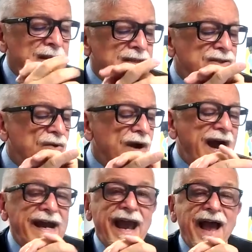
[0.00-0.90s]
So
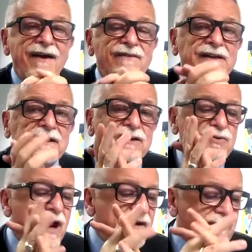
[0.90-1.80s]
I have a little
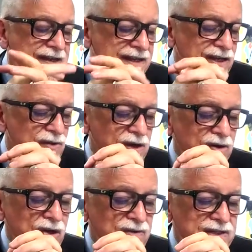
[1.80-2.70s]
graphic here in our
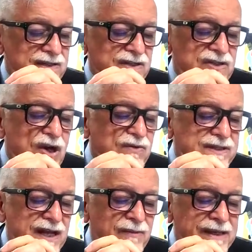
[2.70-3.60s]
notes. It says, don't
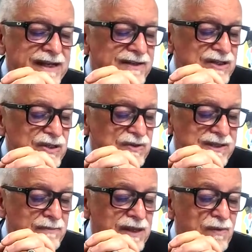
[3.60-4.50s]
tell me not to do
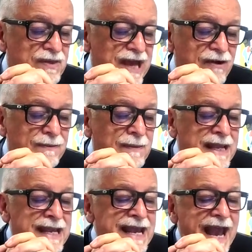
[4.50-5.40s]
something without
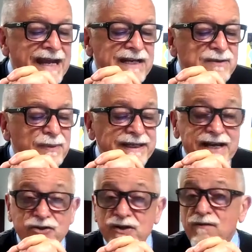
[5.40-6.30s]
an
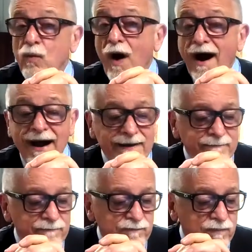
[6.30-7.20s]
explanation of why.
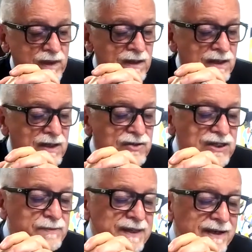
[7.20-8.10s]

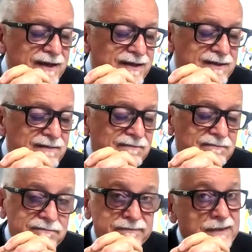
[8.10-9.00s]
Just because
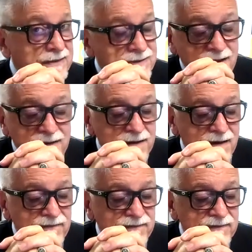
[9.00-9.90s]
is not
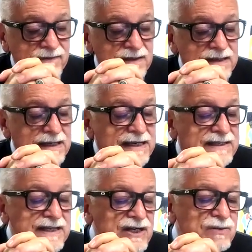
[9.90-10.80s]
enough.
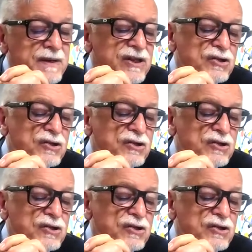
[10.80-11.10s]
Teach me the